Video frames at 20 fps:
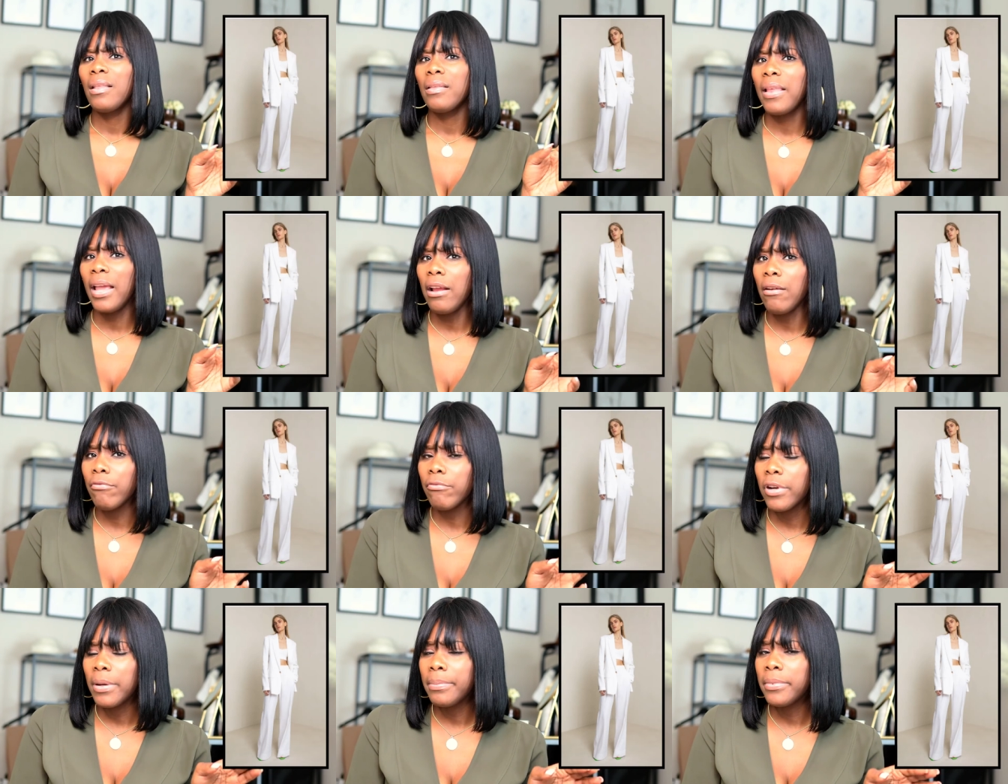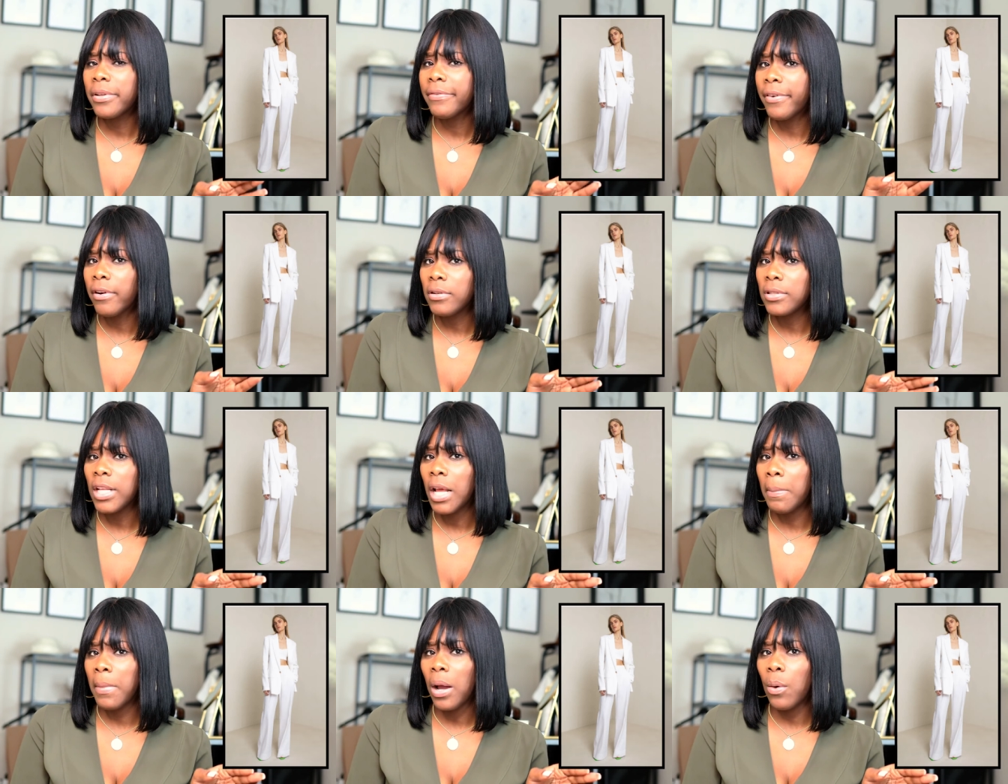they ripped the
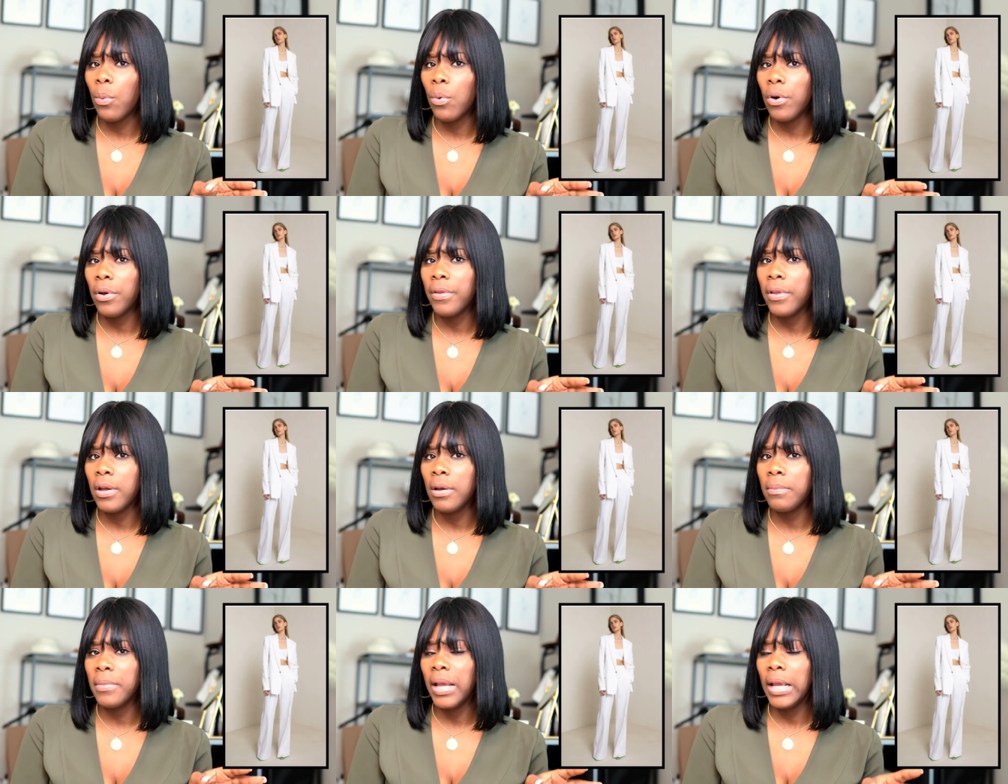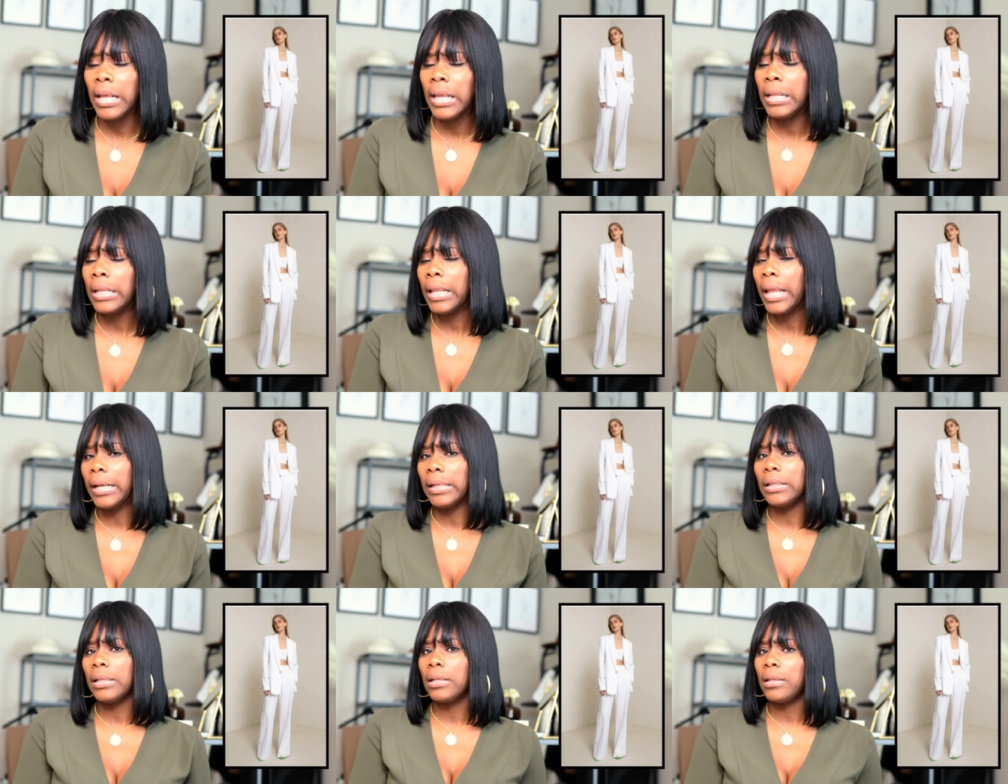first time I wore them in
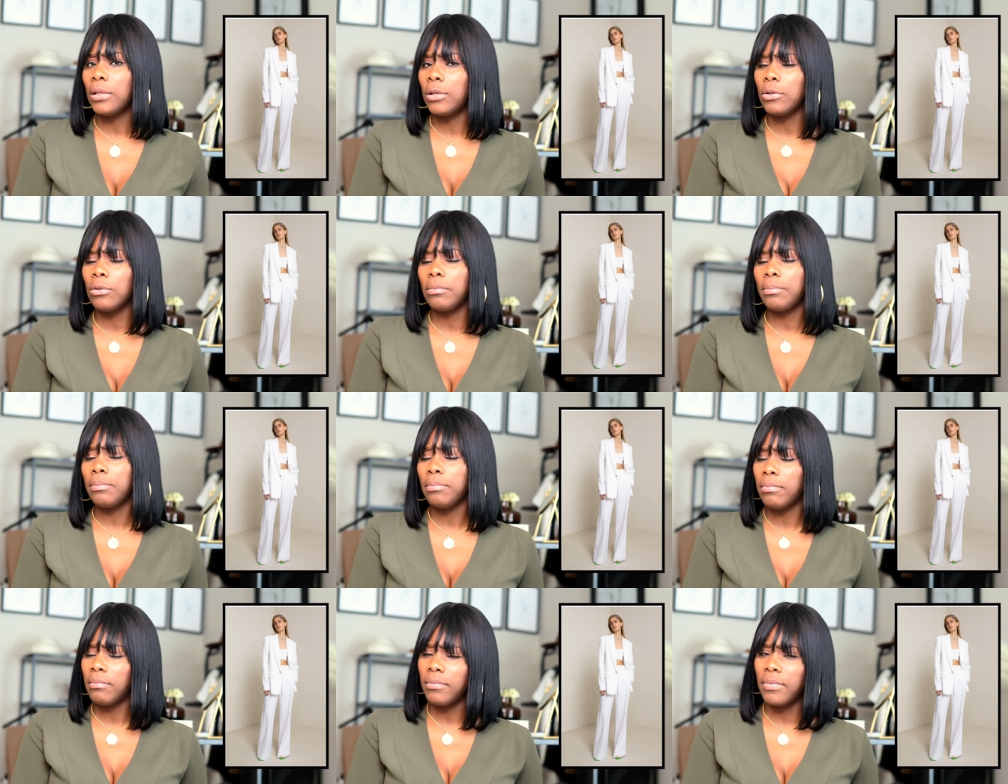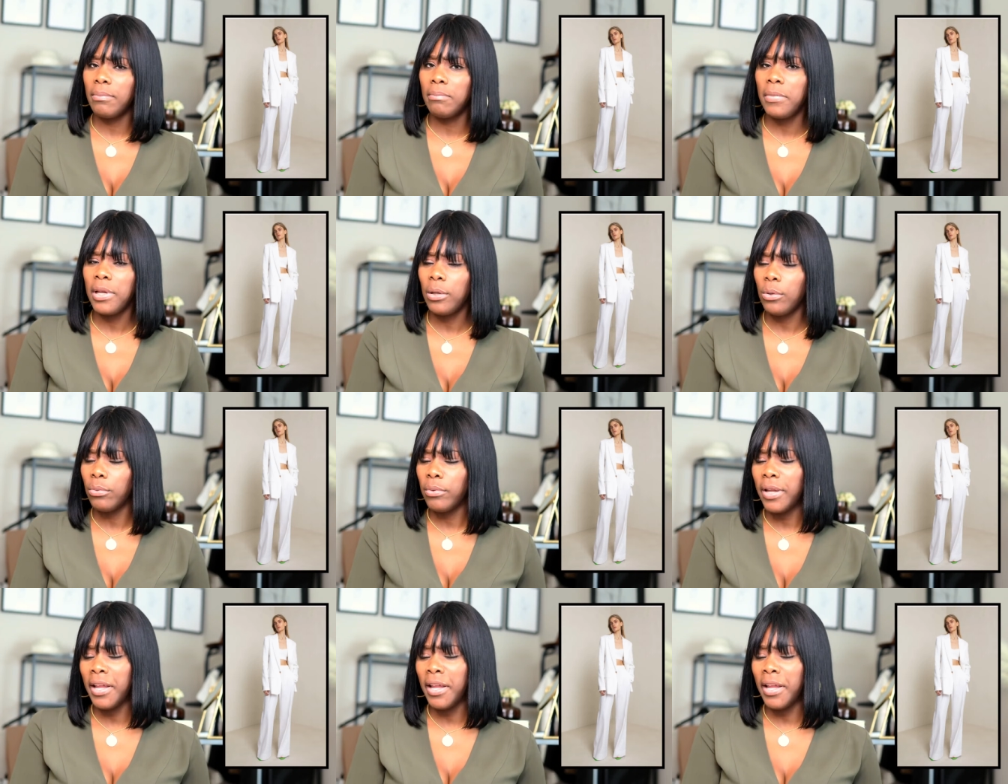like the little middle